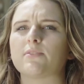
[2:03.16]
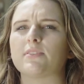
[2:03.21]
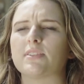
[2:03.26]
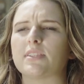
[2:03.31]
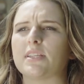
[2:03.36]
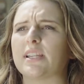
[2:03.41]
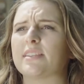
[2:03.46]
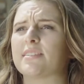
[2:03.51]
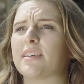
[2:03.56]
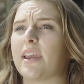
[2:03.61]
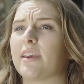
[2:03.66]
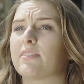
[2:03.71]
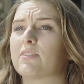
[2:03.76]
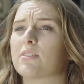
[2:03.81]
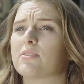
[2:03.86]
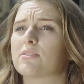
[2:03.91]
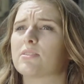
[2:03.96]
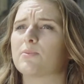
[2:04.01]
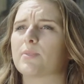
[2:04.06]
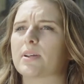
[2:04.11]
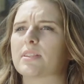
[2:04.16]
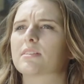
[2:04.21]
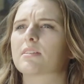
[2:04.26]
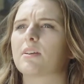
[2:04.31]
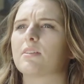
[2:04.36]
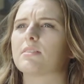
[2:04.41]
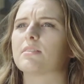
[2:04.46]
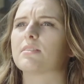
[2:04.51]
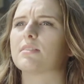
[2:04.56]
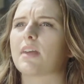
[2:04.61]
facilitate those who want to
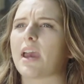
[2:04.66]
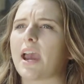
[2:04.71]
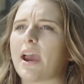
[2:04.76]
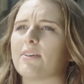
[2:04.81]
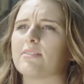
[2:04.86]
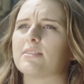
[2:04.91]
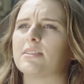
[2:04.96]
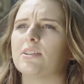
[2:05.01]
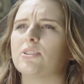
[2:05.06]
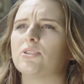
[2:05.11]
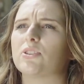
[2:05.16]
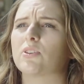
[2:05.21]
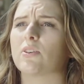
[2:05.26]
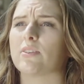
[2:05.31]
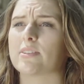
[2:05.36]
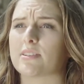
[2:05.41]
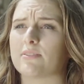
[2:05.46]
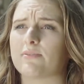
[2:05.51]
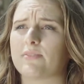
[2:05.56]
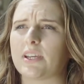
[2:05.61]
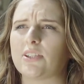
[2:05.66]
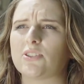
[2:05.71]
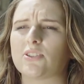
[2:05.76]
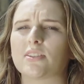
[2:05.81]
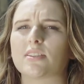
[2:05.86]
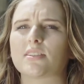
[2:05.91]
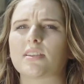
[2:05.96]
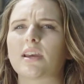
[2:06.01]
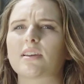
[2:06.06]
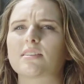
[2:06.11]
go into the heritage and
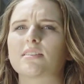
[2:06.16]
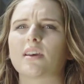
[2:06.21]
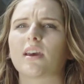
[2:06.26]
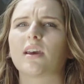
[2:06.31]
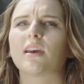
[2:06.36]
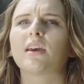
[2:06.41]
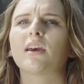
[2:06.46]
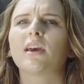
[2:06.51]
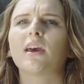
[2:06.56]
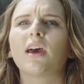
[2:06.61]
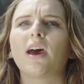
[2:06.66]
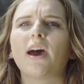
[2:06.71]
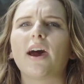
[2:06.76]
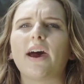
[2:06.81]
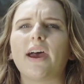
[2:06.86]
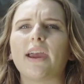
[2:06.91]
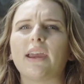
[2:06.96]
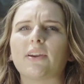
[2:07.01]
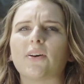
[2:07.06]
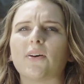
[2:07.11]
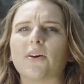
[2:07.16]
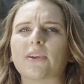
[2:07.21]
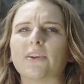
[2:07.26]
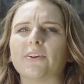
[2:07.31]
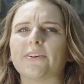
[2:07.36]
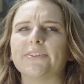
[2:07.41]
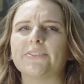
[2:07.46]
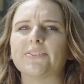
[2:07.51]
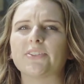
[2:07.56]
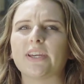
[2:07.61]
conservation sector. In
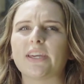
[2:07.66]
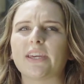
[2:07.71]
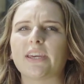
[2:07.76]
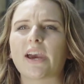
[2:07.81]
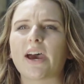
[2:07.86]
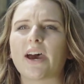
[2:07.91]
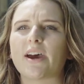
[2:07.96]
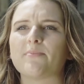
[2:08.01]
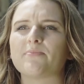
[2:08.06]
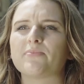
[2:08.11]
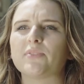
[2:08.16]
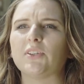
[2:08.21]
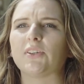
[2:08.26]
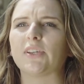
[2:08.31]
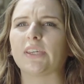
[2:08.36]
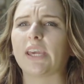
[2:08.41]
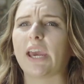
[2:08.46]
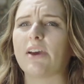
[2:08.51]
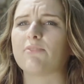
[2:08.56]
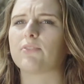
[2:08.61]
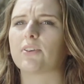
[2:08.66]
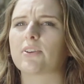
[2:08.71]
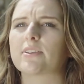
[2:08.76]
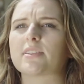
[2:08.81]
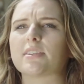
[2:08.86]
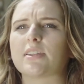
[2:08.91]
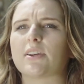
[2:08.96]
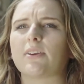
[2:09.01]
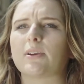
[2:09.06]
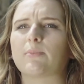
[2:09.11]
archaeology, you can get
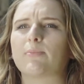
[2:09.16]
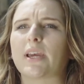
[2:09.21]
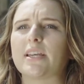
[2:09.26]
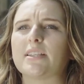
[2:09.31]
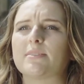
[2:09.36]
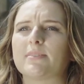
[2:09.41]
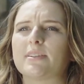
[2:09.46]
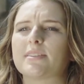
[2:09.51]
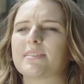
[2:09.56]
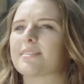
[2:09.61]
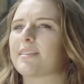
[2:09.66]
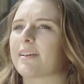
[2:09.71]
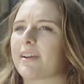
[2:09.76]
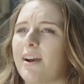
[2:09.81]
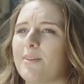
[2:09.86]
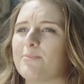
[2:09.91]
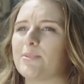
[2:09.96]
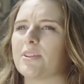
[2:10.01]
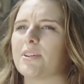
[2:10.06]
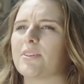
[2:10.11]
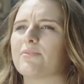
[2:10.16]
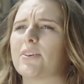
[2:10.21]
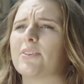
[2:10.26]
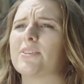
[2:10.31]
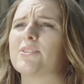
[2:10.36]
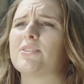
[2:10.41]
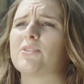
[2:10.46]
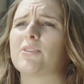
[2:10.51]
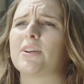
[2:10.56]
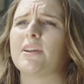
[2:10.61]
volunteering placements, like I'm doing a
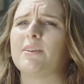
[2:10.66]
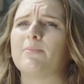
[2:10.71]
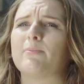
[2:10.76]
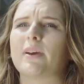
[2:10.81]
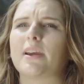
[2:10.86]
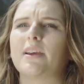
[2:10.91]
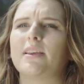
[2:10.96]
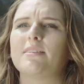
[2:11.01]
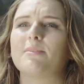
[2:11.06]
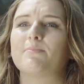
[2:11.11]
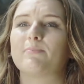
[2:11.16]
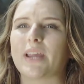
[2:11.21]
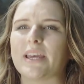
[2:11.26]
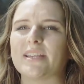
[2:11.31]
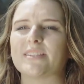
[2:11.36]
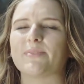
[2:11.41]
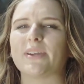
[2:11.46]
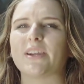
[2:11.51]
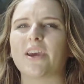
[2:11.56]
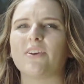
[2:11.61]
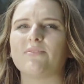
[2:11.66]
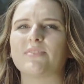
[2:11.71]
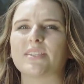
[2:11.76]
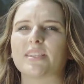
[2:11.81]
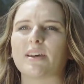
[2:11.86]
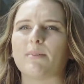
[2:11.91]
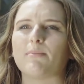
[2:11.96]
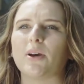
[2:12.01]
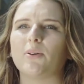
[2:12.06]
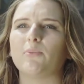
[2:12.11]
voluntary placement over
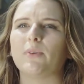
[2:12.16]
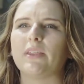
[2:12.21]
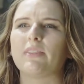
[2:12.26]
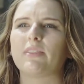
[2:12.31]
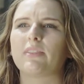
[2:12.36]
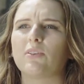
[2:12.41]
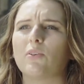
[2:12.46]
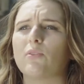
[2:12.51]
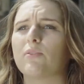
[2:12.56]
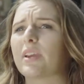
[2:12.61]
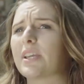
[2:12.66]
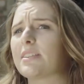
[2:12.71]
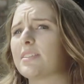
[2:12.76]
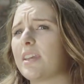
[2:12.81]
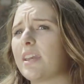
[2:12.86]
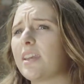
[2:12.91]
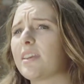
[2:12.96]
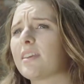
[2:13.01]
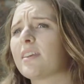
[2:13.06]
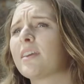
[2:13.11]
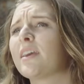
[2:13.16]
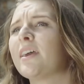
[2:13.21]
summer with Jorvik Dig